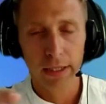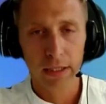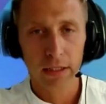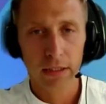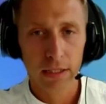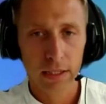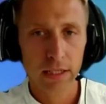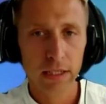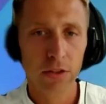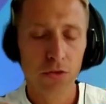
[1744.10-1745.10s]
can
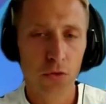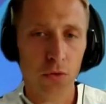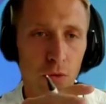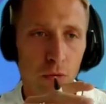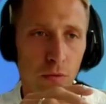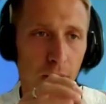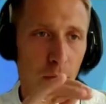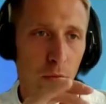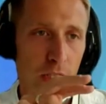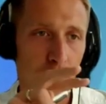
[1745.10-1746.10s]
see through,
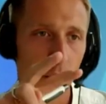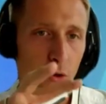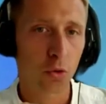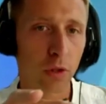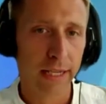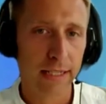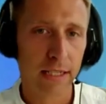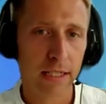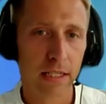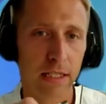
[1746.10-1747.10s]
I would say, 2
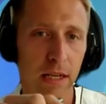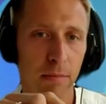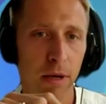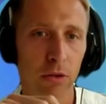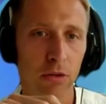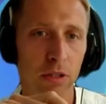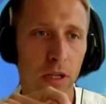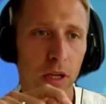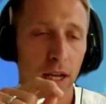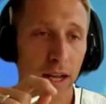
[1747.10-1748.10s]
lenses about
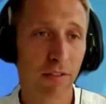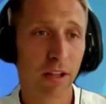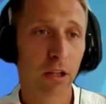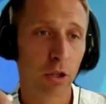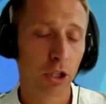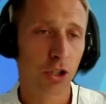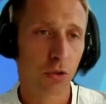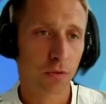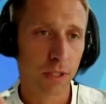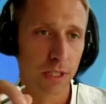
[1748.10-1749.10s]

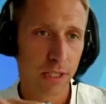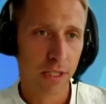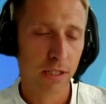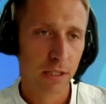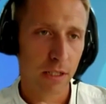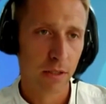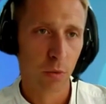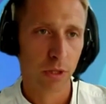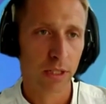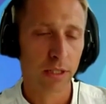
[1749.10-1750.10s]
evaluation of the skills
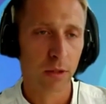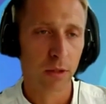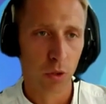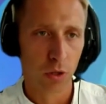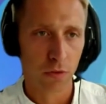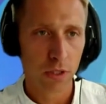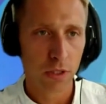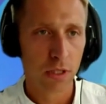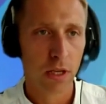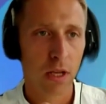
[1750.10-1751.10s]
within their
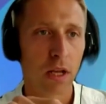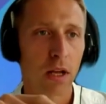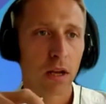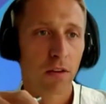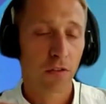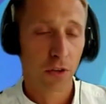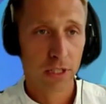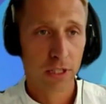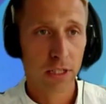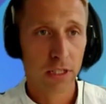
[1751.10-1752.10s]
workforce.
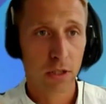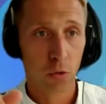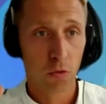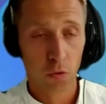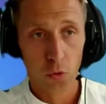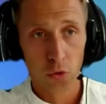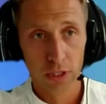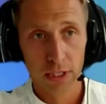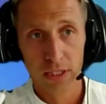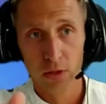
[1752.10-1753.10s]
First is, of
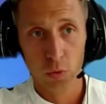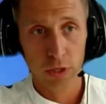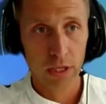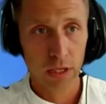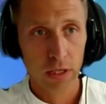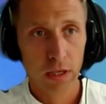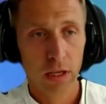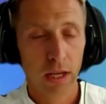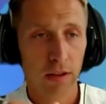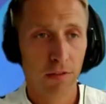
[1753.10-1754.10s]
course, as we
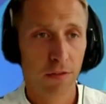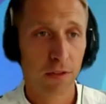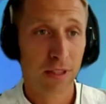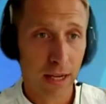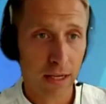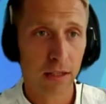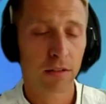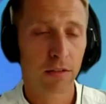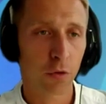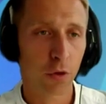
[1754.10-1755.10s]
have done
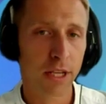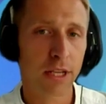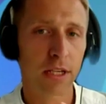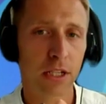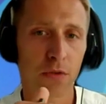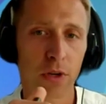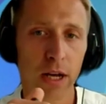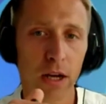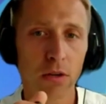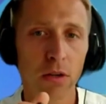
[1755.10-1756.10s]
for years for
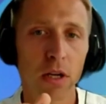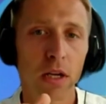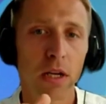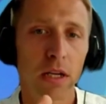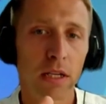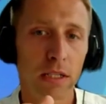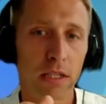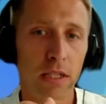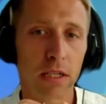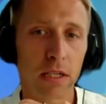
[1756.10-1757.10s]
now,
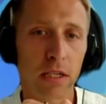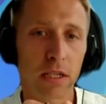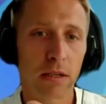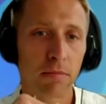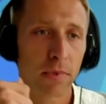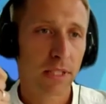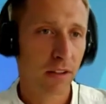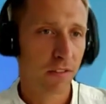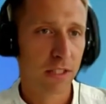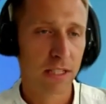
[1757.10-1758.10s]
is the
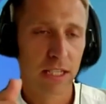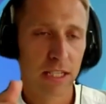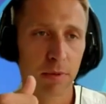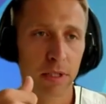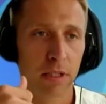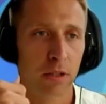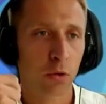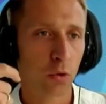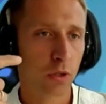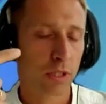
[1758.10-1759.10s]
self-assessment
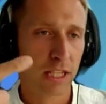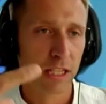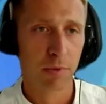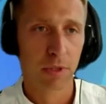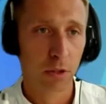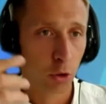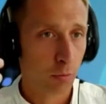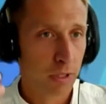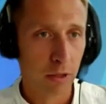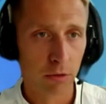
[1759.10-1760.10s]
or assessment
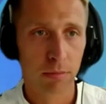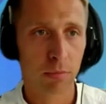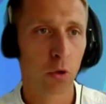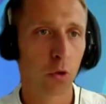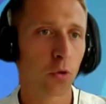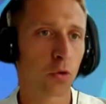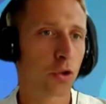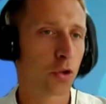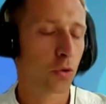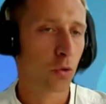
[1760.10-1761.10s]
top-down
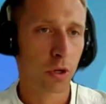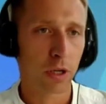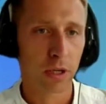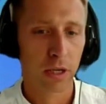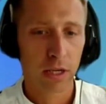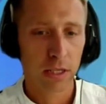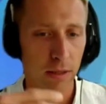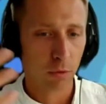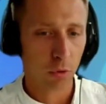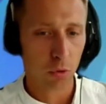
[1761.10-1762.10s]
approach or
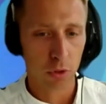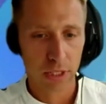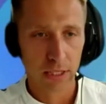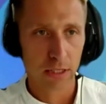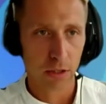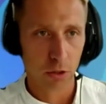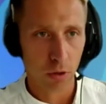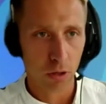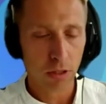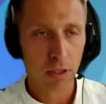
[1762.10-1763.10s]
some courses and so
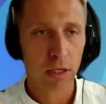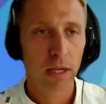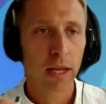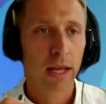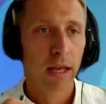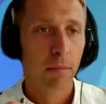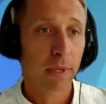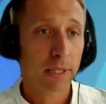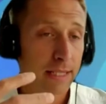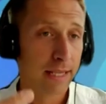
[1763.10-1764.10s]
on.
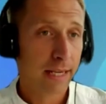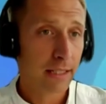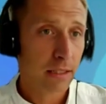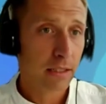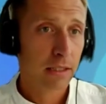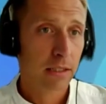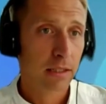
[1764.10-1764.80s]
But the second